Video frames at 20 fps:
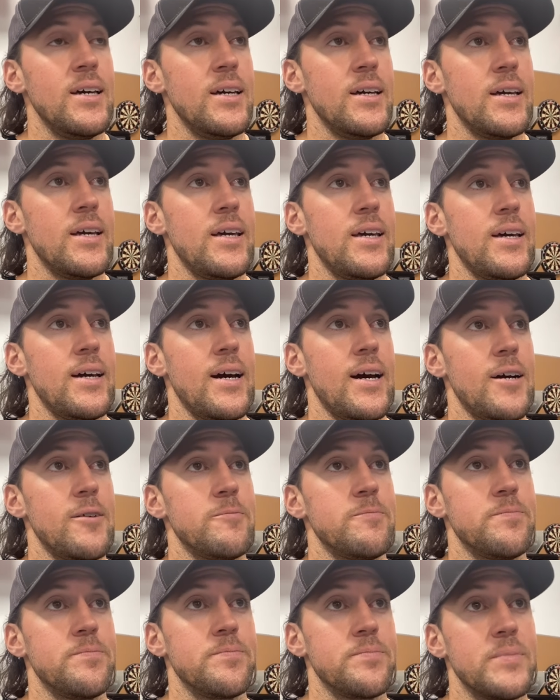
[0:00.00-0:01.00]
He
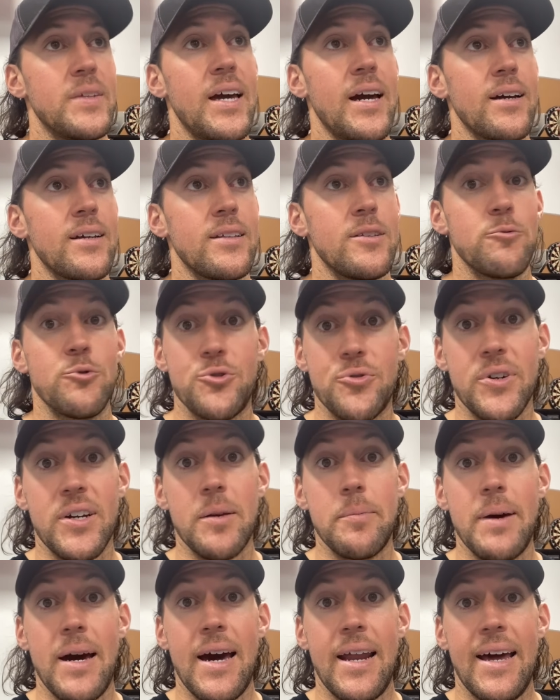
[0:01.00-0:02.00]
was freaking
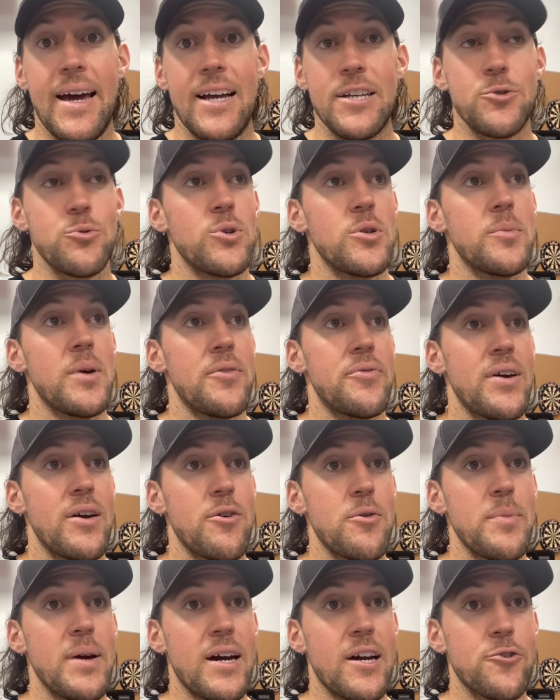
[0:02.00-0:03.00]
badass. One of my favorite
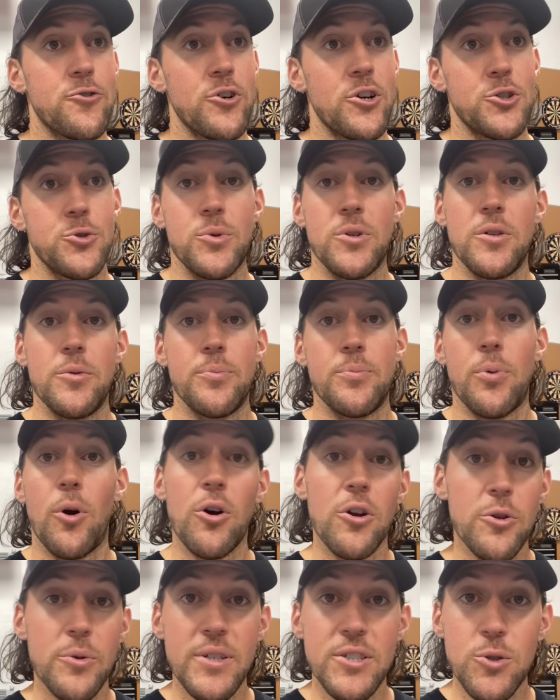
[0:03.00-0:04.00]
mega trucks. Part of
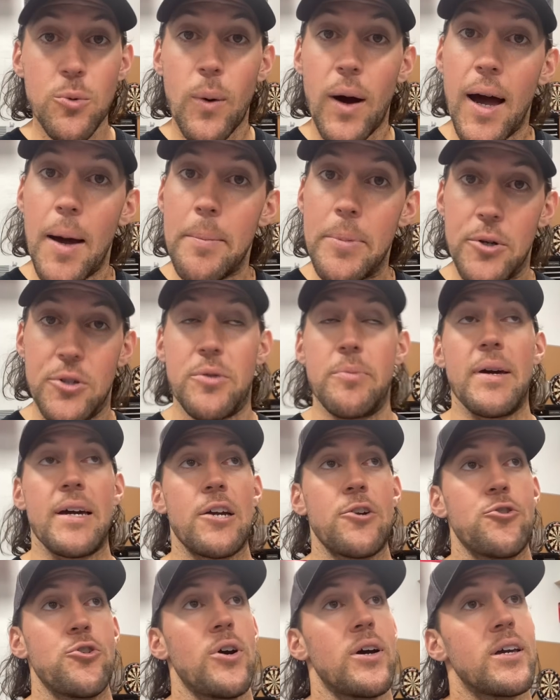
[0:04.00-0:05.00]
the reason why I built a mega
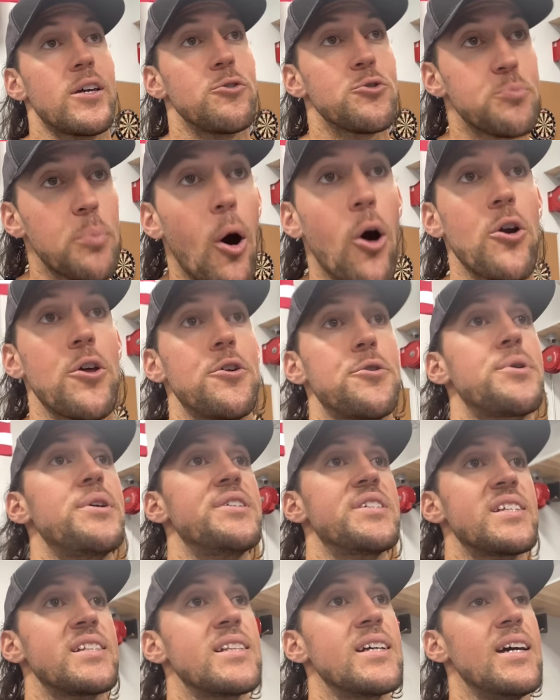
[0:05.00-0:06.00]
truck. He was part of the
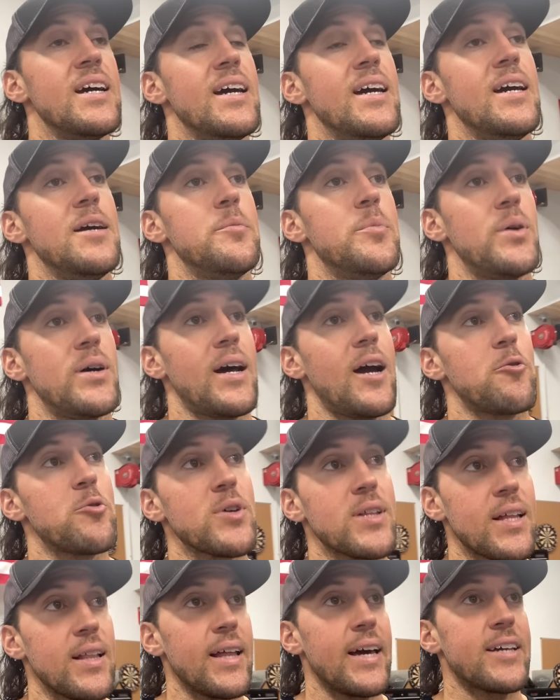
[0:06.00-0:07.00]
reason. But I
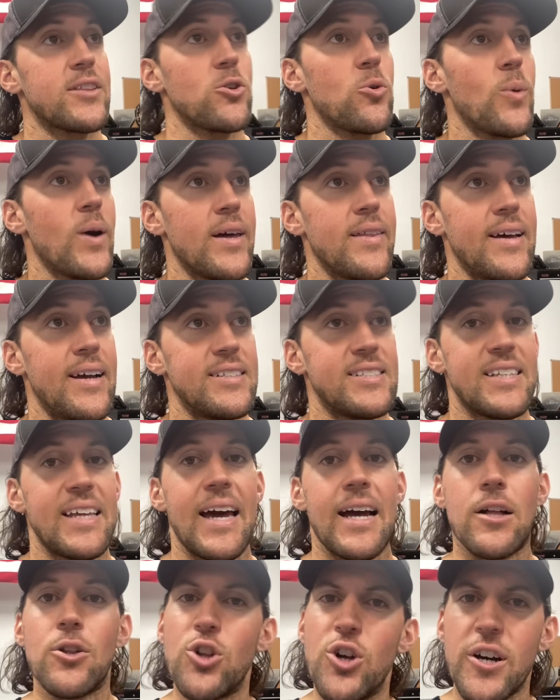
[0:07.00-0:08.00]
really like the way that
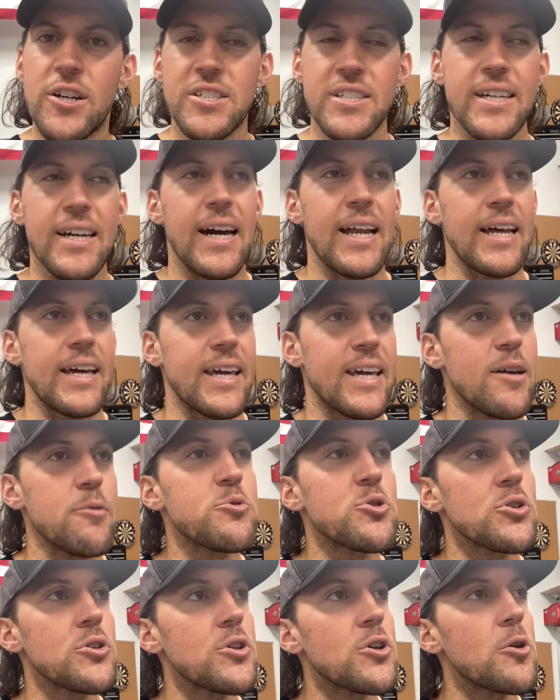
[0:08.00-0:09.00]
stack looks. It kind of gives
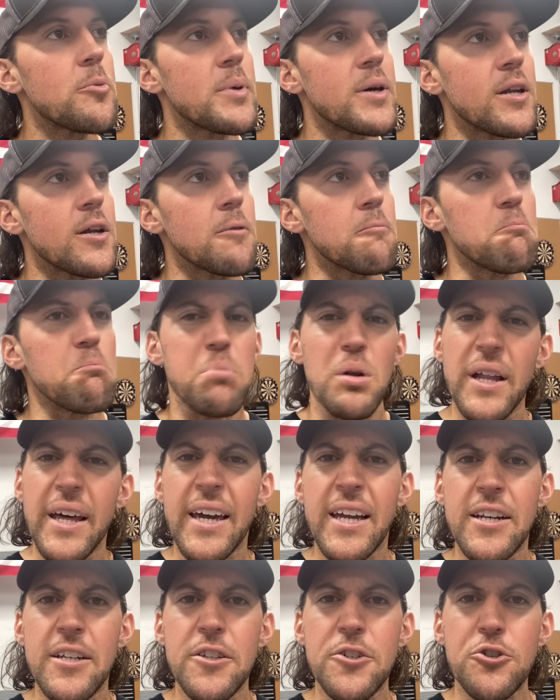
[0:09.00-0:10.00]
a little bit of
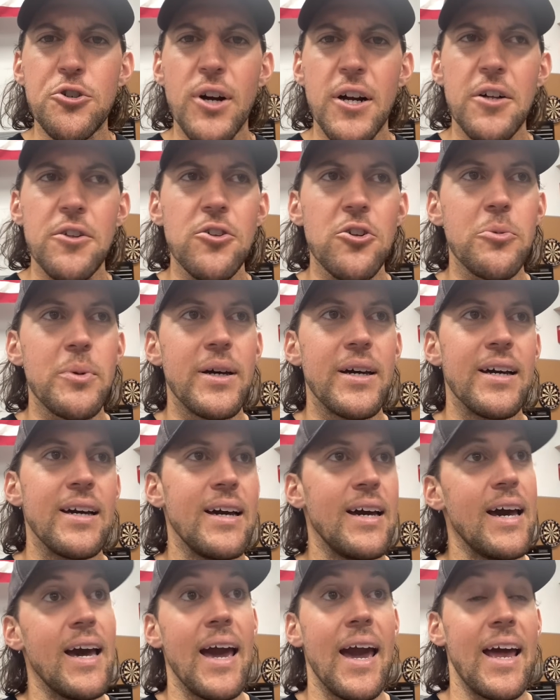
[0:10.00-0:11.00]
bling to the truck a little bit,
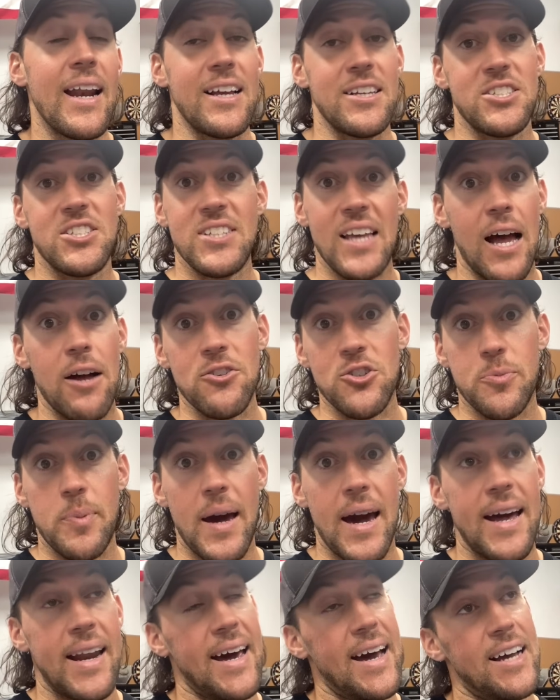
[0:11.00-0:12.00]
and it sounds
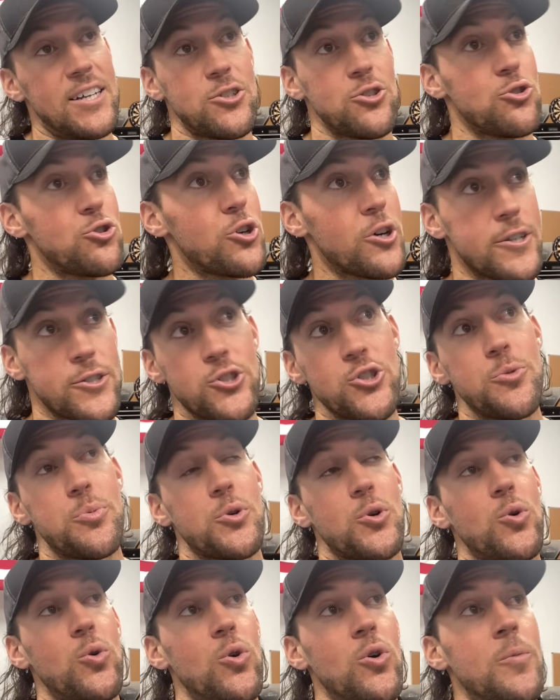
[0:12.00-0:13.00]
badass. It looks super
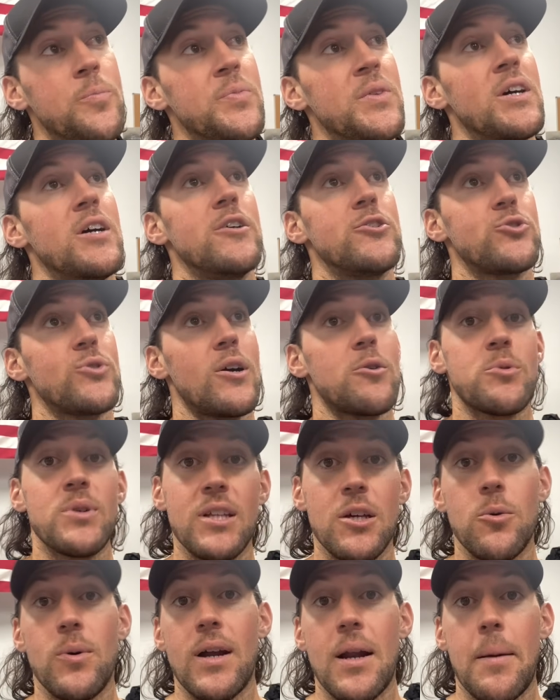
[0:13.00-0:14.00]
cool. So I really
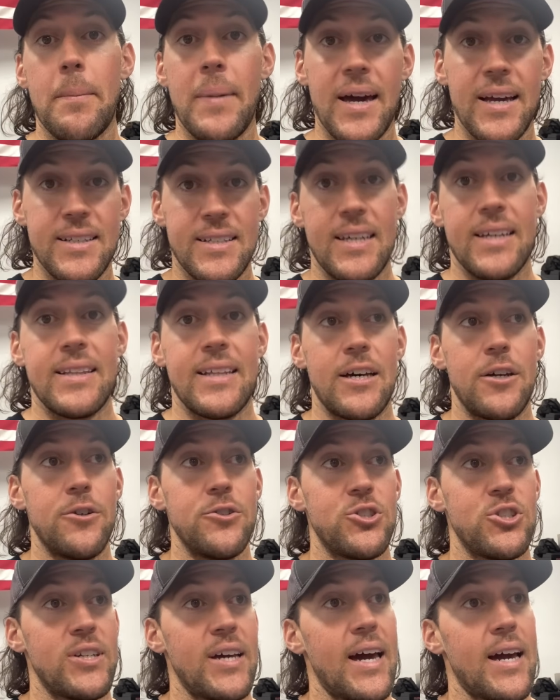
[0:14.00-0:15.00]
want to maintain that hood
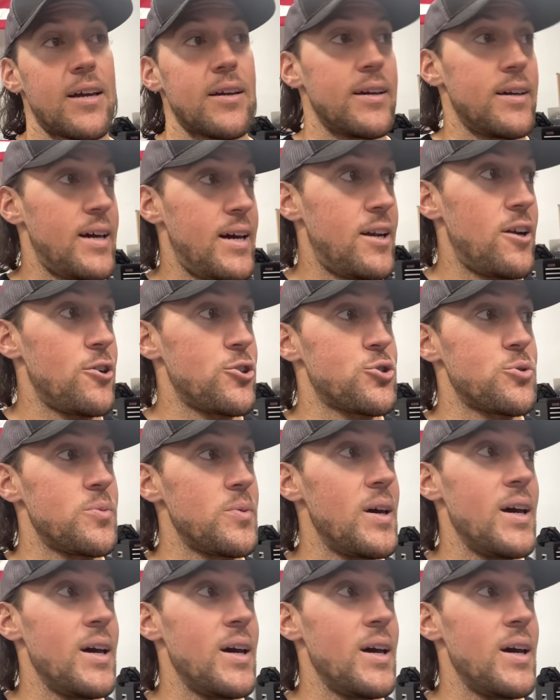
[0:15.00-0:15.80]
stack. And also,